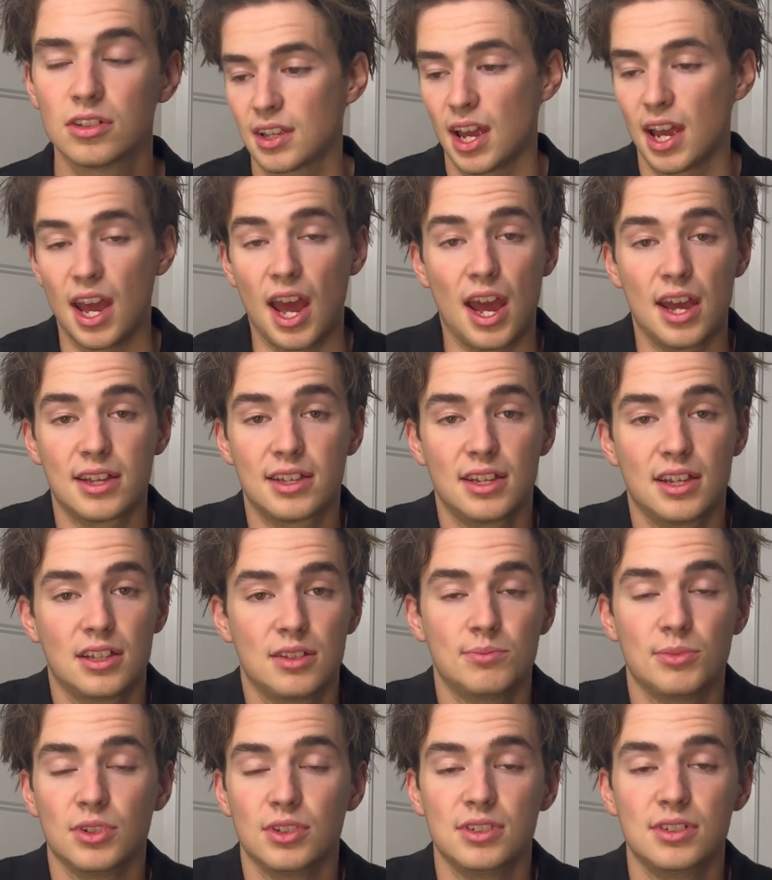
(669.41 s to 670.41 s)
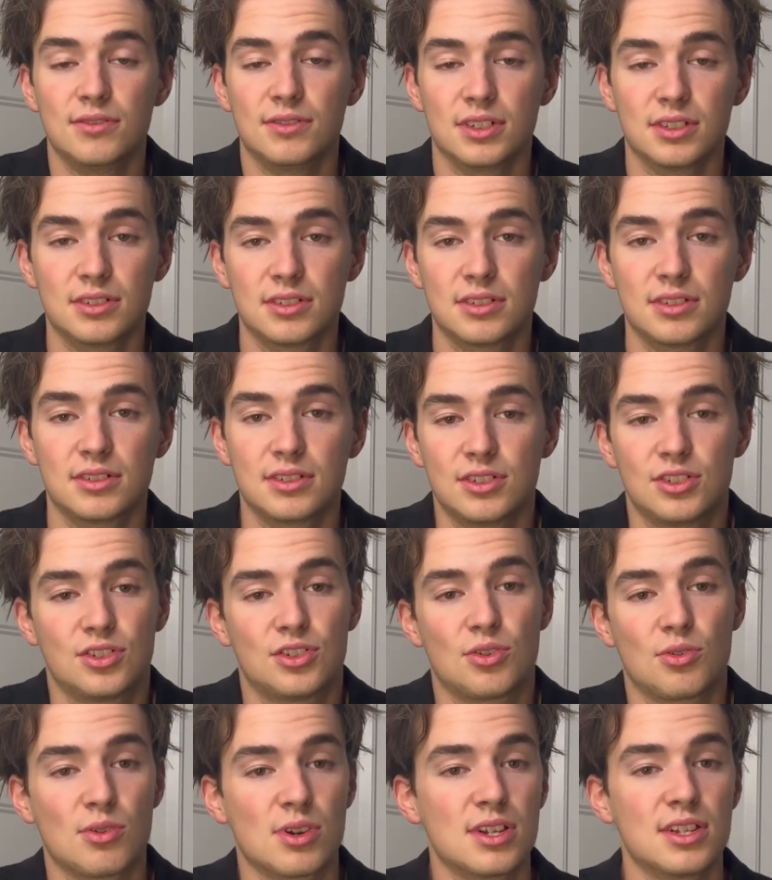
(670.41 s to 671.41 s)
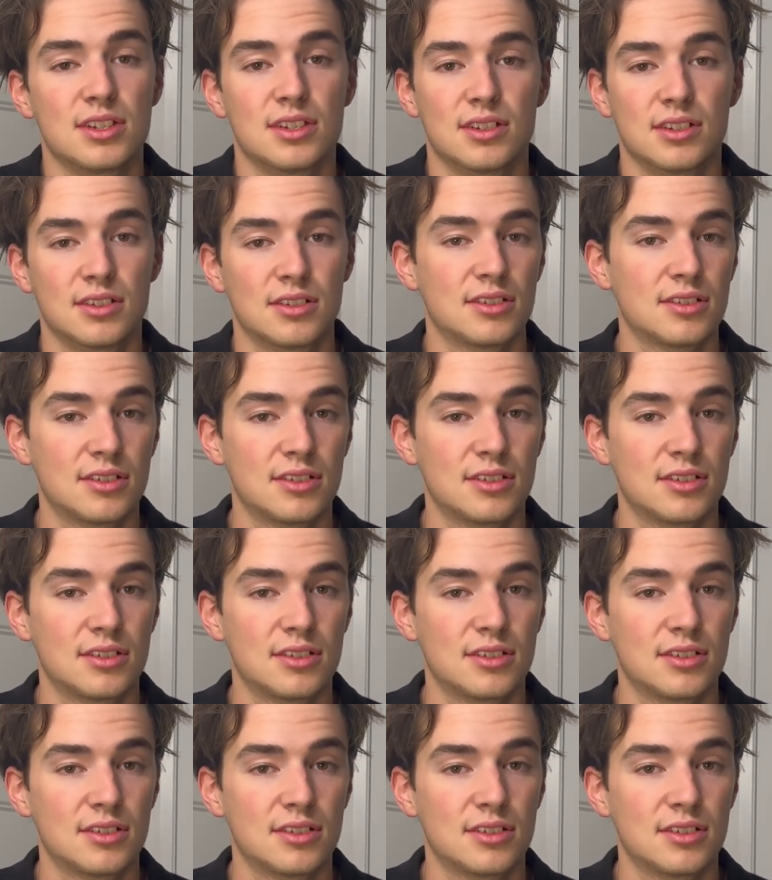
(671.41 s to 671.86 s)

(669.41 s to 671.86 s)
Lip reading: I can't believe it. It's crazy.